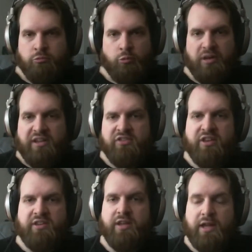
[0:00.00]

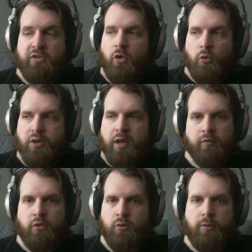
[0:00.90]
Realistically, it's only
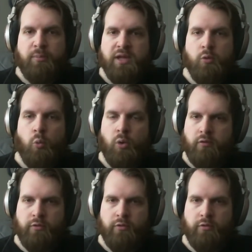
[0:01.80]
ever going to be one of